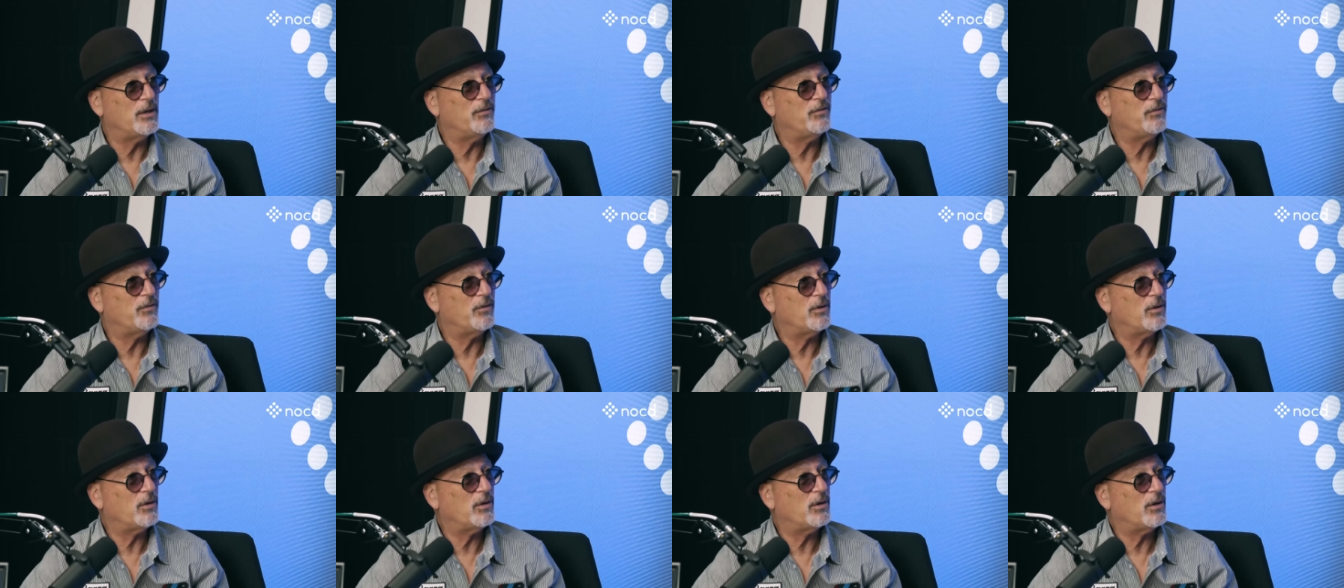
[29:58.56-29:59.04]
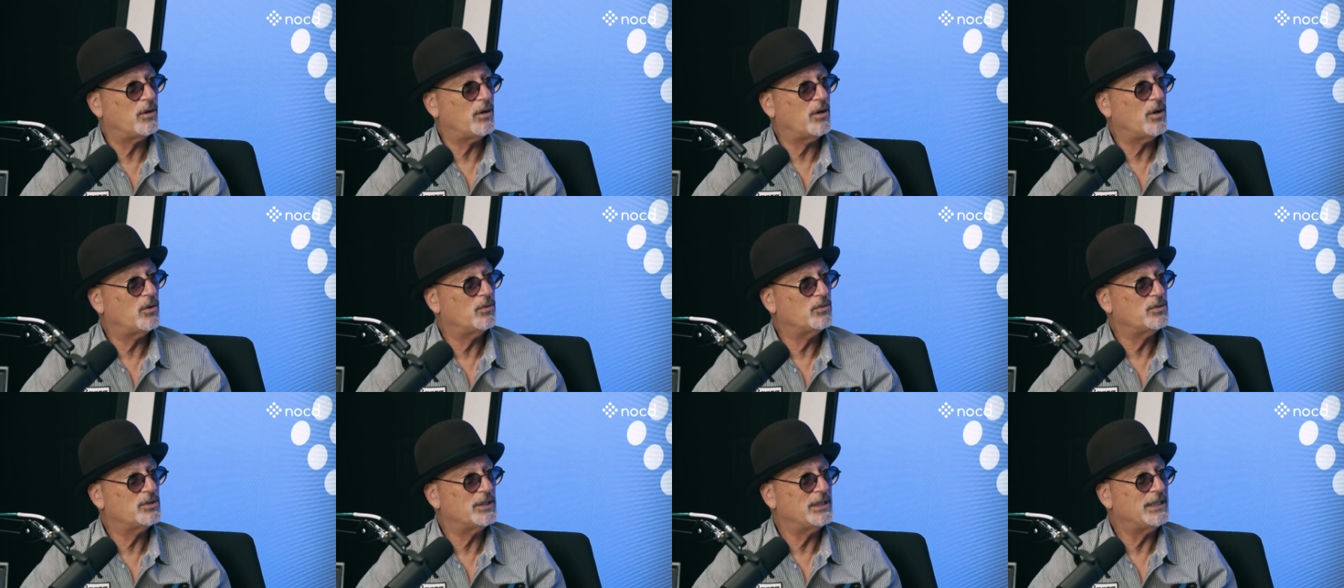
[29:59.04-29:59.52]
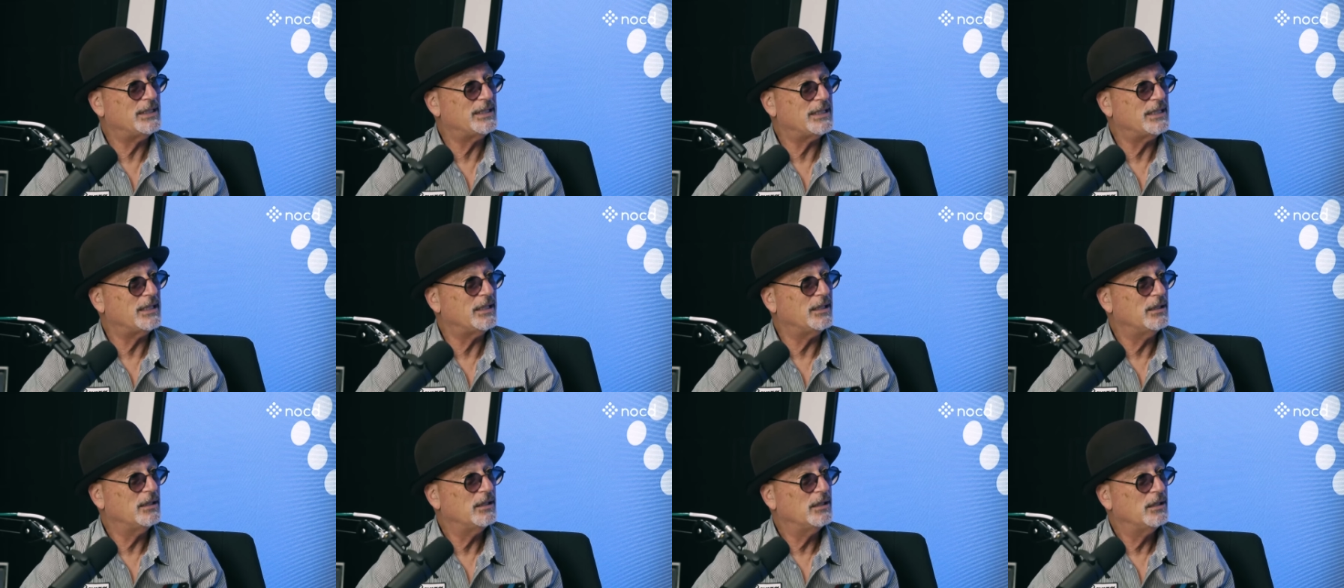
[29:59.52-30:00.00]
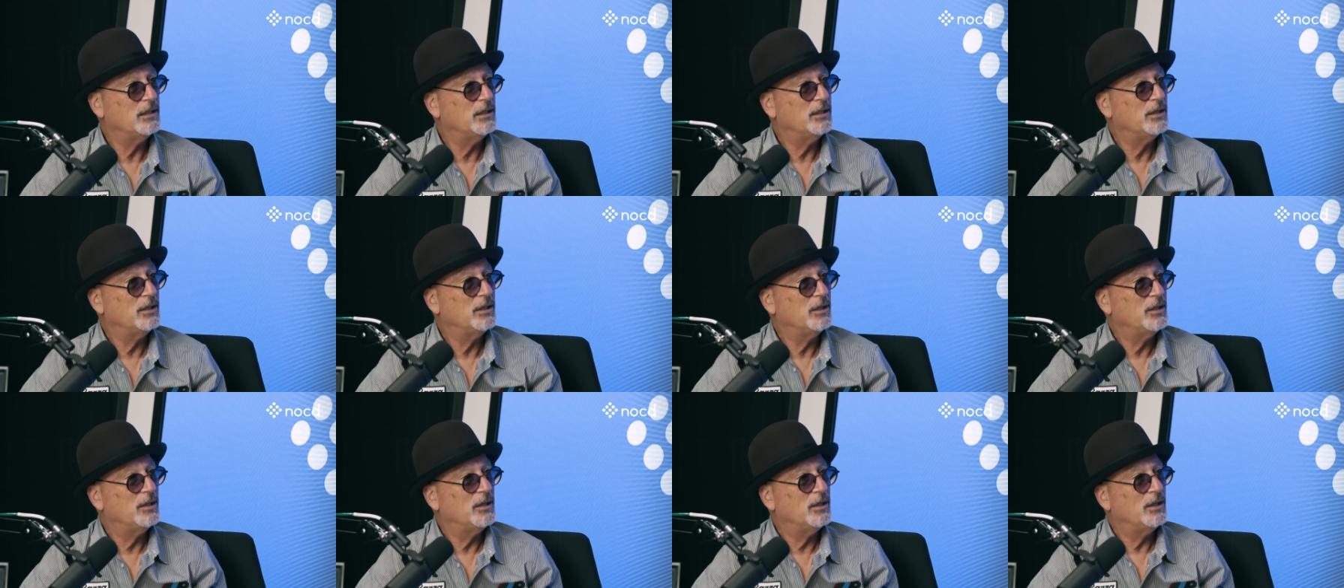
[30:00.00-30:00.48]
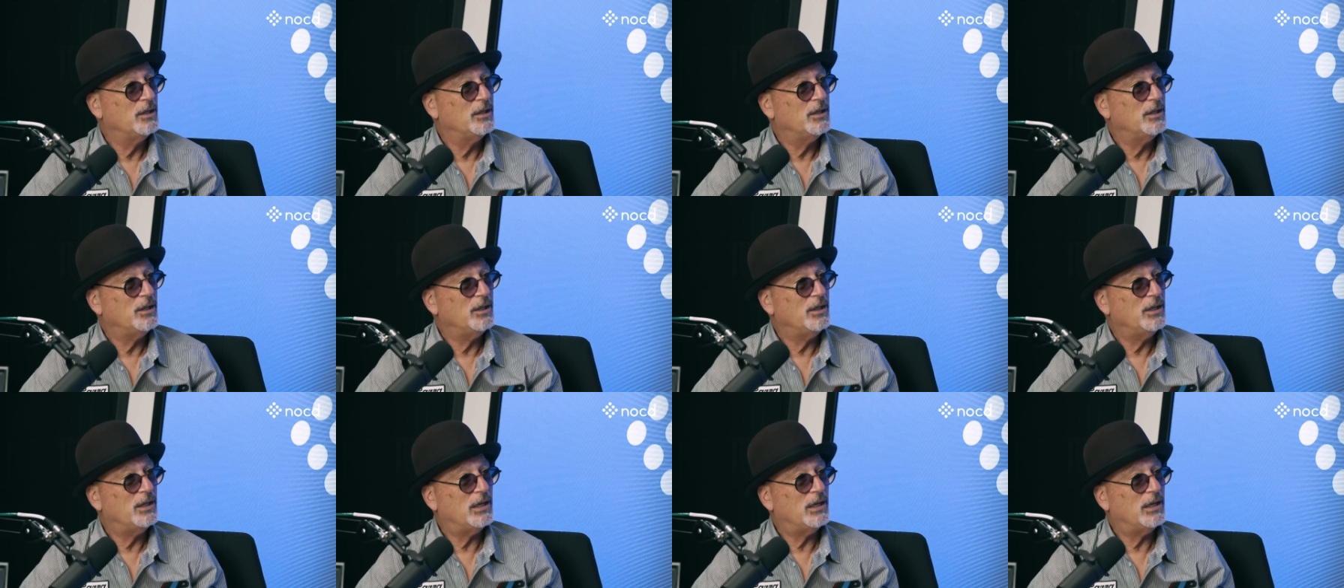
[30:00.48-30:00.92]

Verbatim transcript: for O C D, you